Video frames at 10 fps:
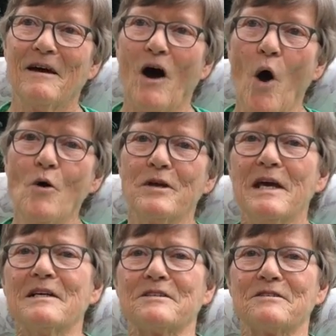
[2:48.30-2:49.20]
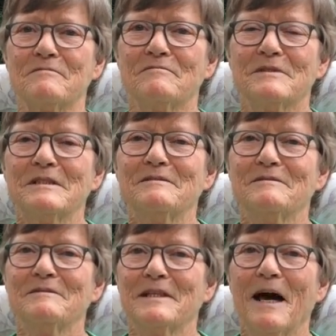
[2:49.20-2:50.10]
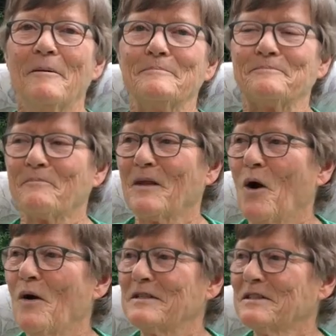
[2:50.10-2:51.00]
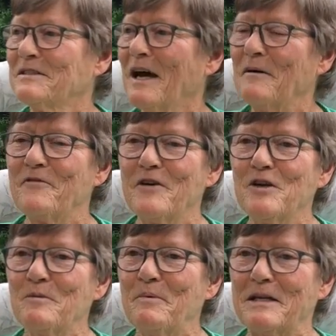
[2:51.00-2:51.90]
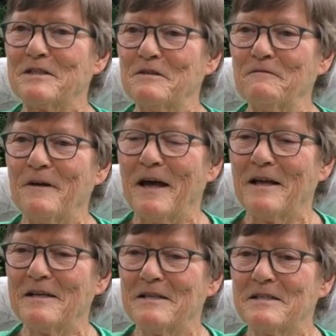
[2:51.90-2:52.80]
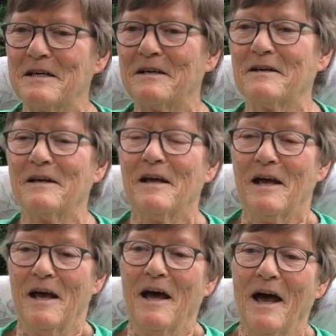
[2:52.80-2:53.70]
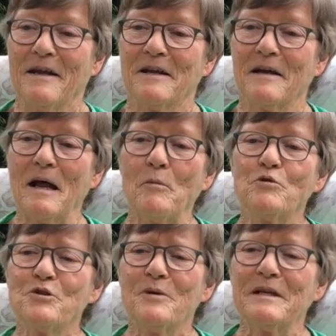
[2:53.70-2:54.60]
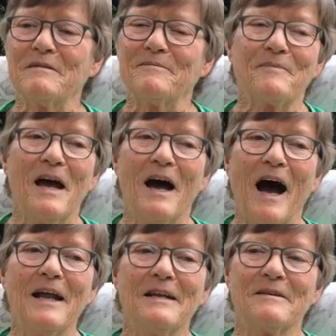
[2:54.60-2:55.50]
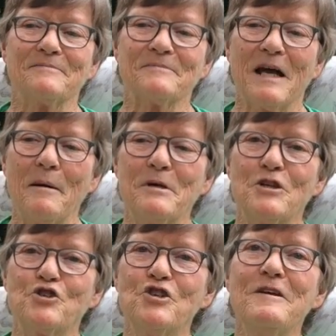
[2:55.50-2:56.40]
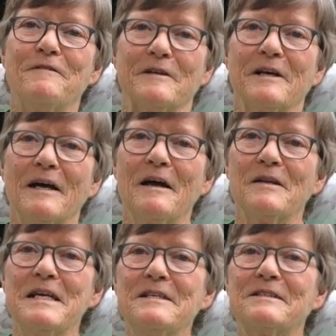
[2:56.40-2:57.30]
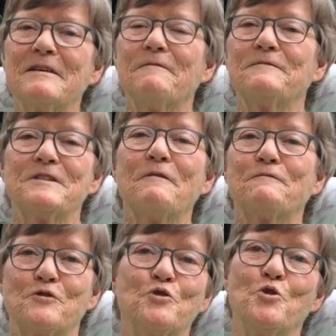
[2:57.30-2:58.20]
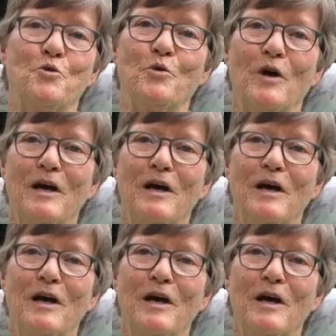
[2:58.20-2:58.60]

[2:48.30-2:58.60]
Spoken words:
Oh, yes. Yeah. No, as I say, I'm very competitive, and I'm also I'm an achiever, and I need stuff to do.